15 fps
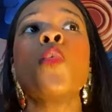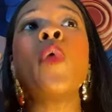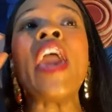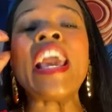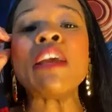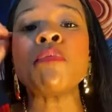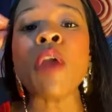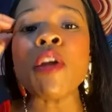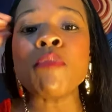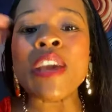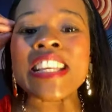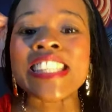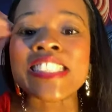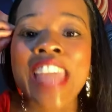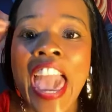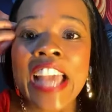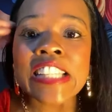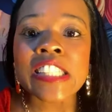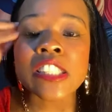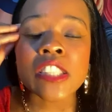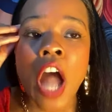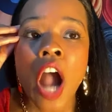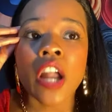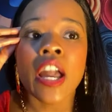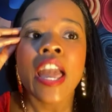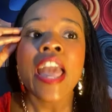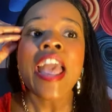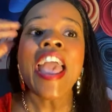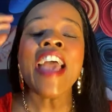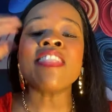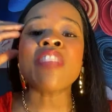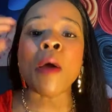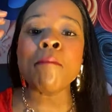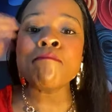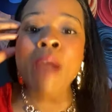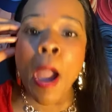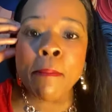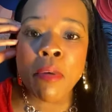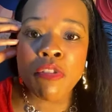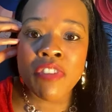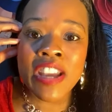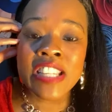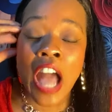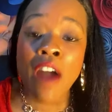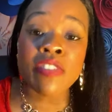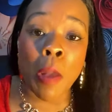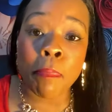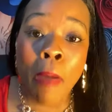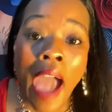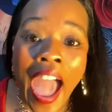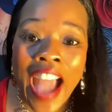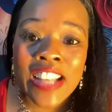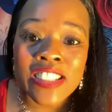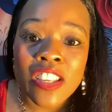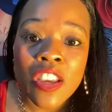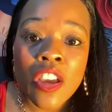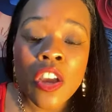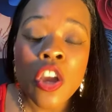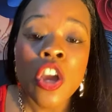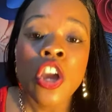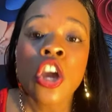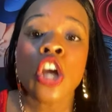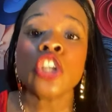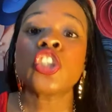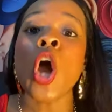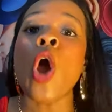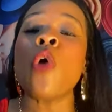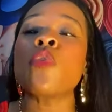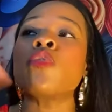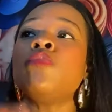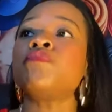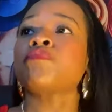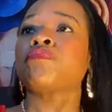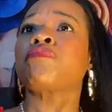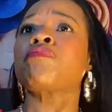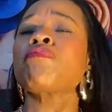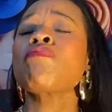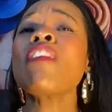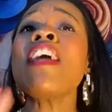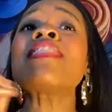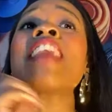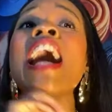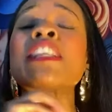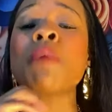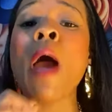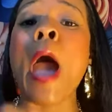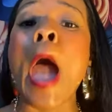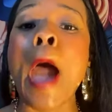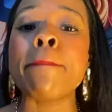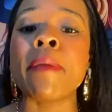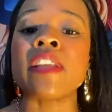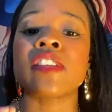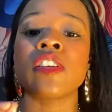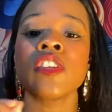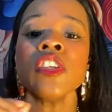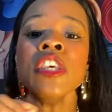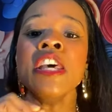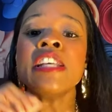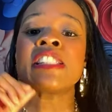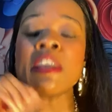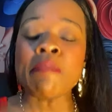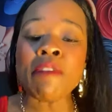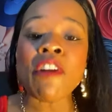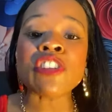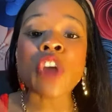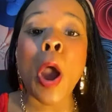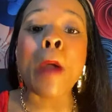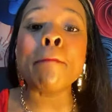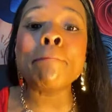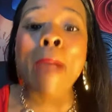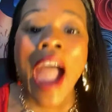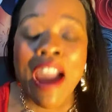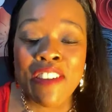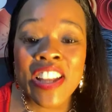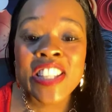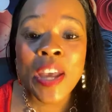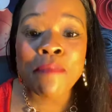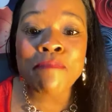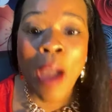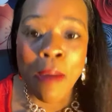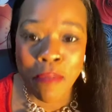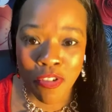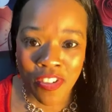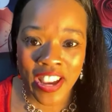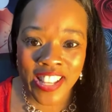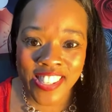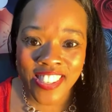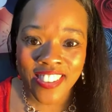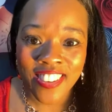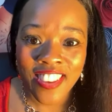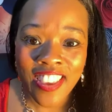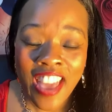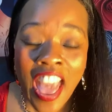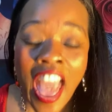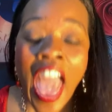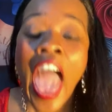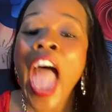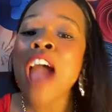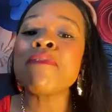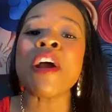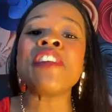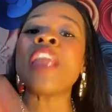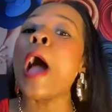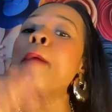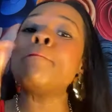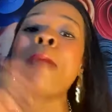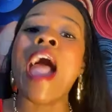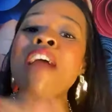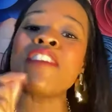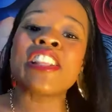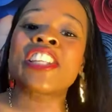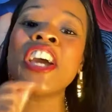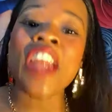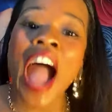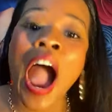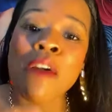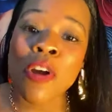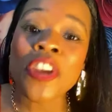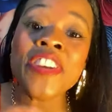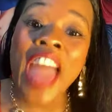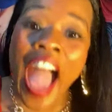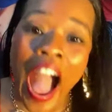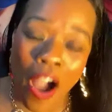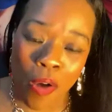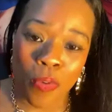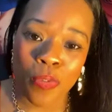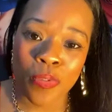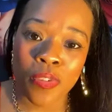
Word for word: we, we, we stay stuck in the memories of the past. So that's what happens. Some of us are married to memories and we're not married to our now.